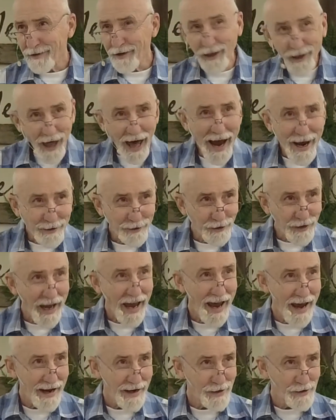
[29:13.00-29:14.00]
The last
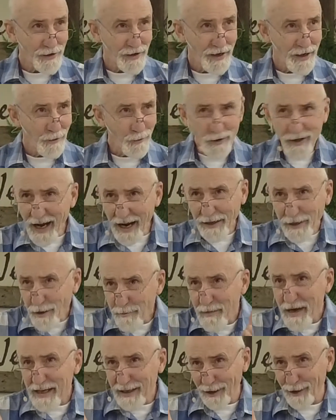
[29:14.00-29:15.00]
days. We're not in the
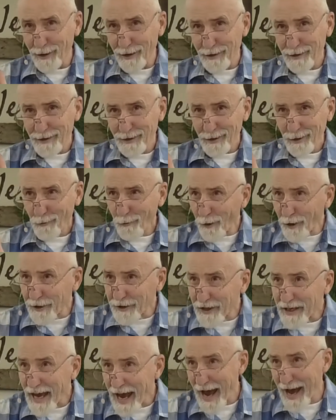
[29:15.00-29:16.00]
middle. We're at
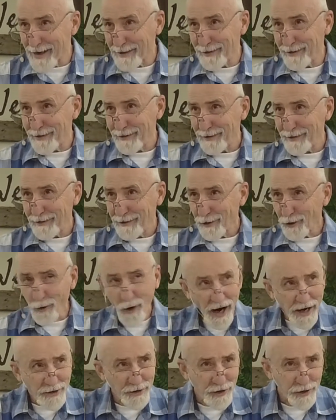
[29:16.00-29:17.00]
the end.
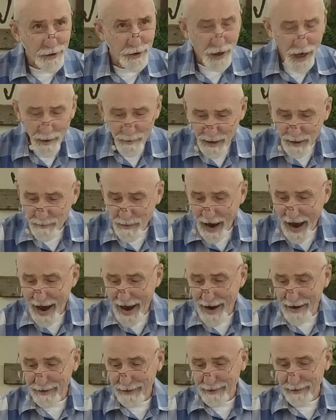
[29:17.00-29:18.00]
Christ is coming
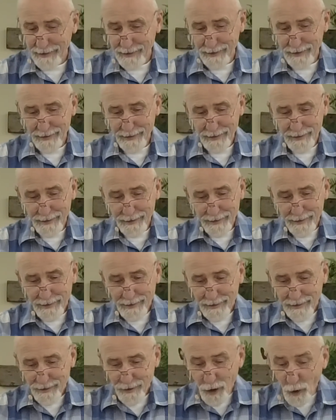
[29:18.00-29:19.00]
back.
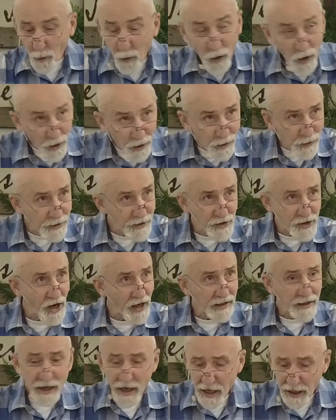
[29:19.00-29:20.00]
The world is on
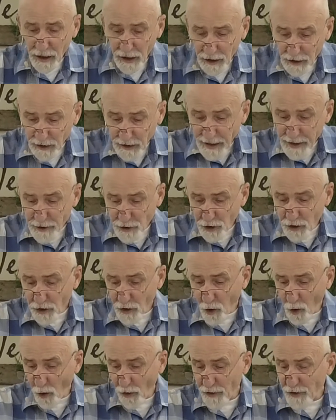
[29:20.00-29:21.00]
a collision
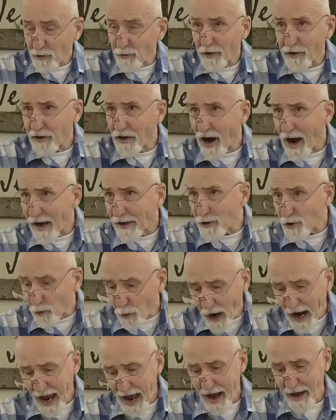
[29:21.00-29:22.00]
course with God's
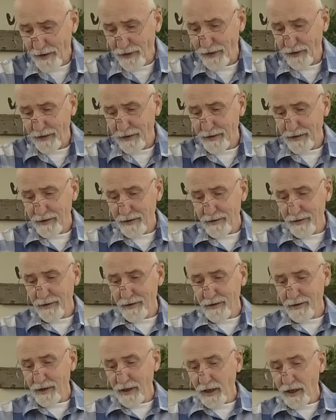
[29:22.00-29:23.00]
wrath.
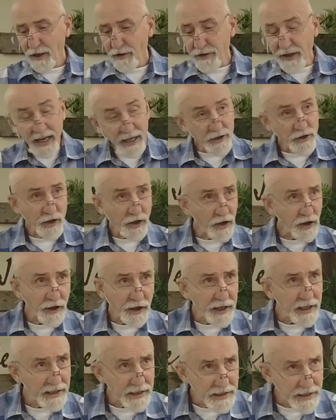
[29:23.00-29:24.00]
Things are going to
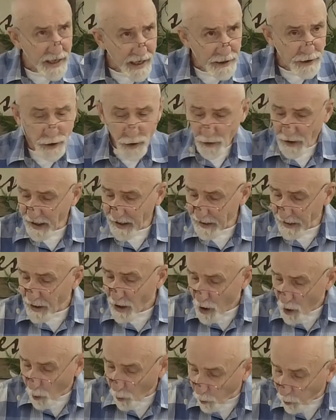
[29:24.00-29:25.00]
continue
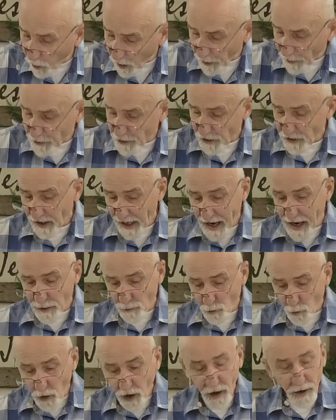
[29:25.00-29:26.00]
getting worse
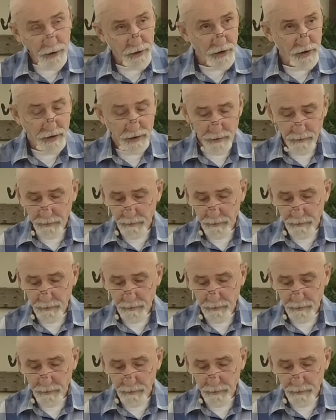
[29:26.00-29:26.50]
and worse.